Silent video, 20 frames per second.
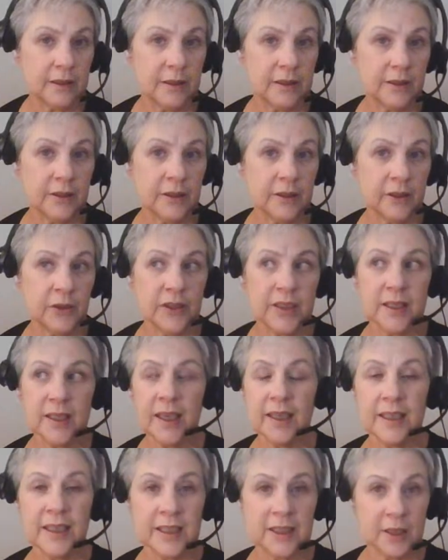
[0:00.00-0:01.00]
it's
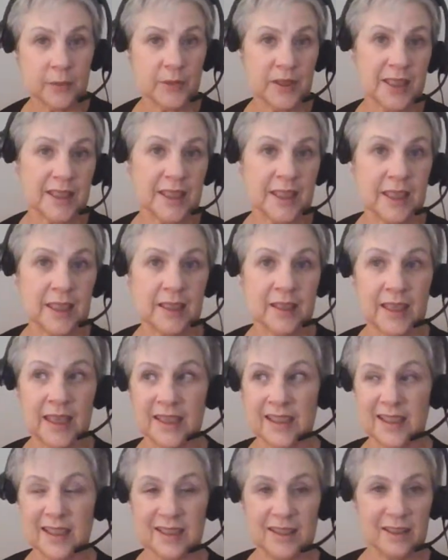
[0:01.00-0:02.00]
not intimacy
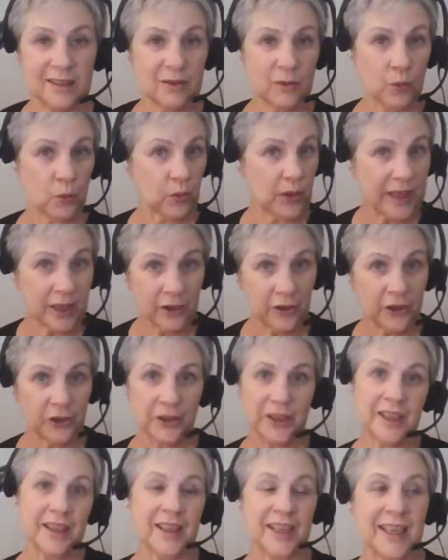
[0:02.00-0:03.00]
that's weird
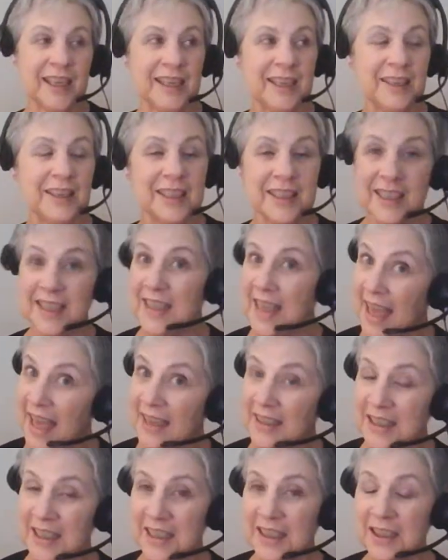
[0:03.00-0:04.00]
or anything, because it
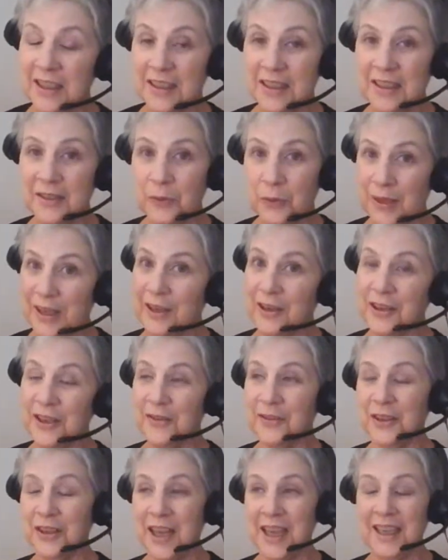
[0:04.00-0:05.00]
can get weird
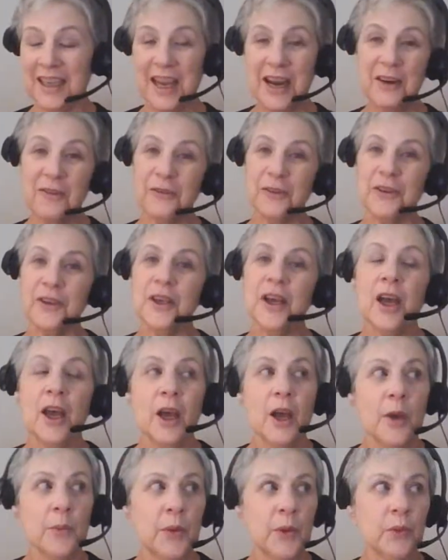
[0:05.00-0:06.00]
if you're not careful.
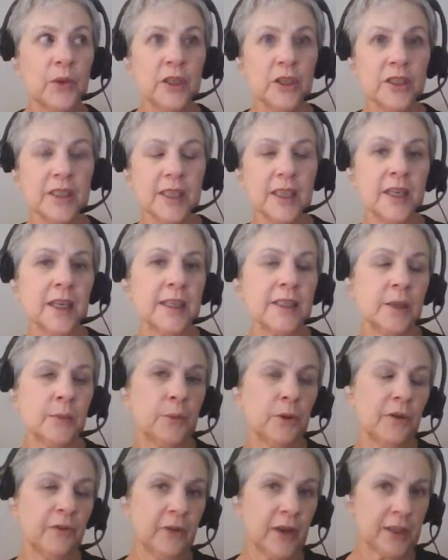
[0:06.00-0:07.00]
But when you see it as a
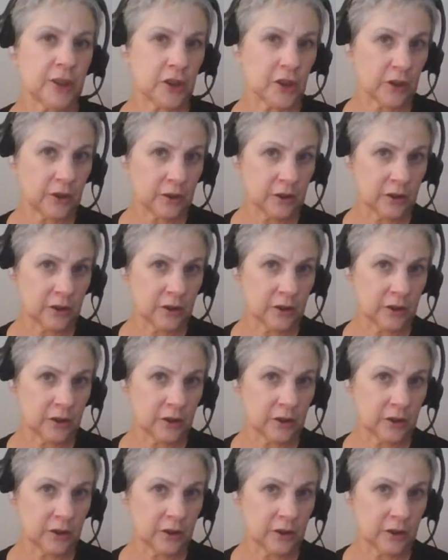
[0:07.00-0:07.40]
professional,